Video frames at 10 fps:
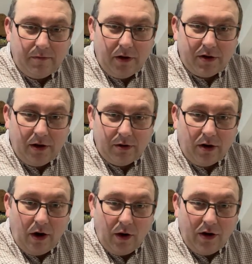sold on
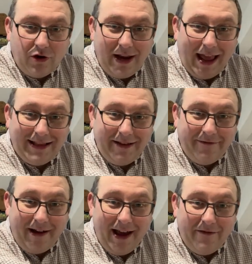
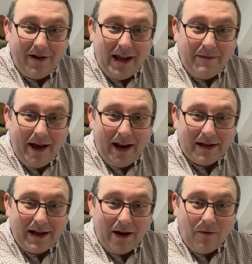185 on eBay last
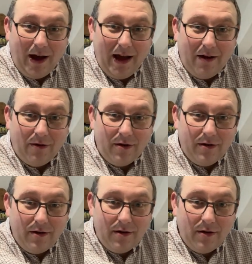night. Wow.
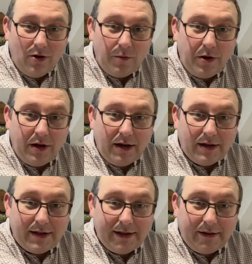Hope you didn't
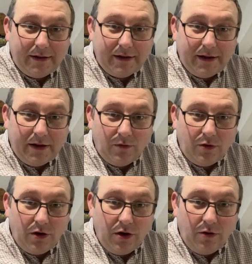sell the
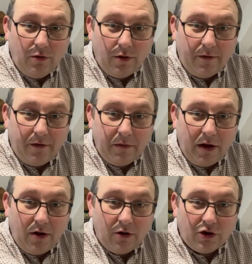one you won from the
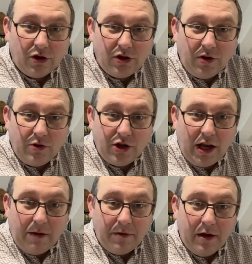auction too
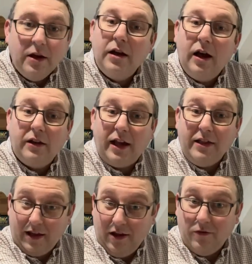cheap. Oh,
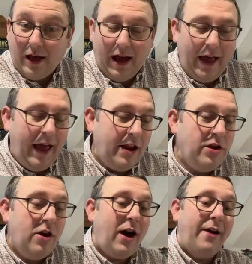thank you for that.
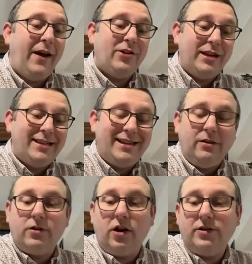No, I've actually still
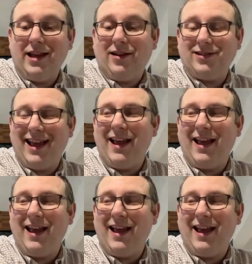got it because